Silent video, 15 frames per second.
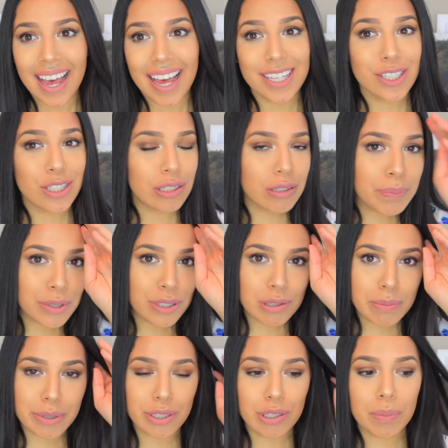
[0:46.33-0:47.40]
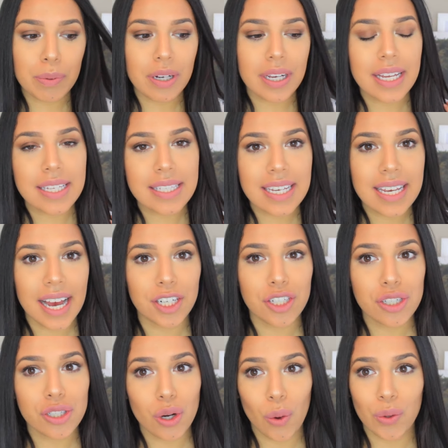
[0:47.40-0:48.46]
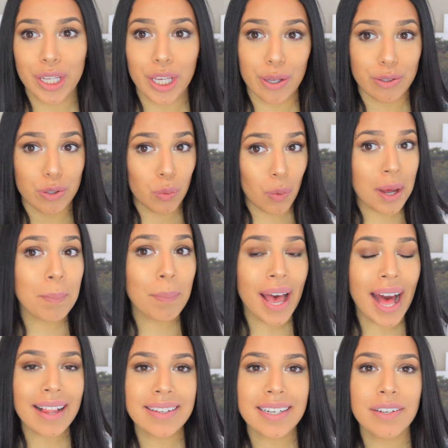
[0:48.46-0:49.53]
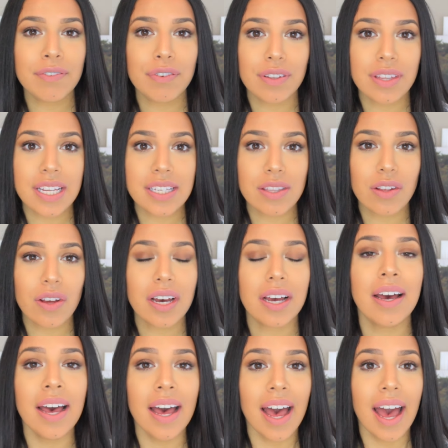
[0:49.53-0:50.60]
It's super easy. I just only used one palette for this look,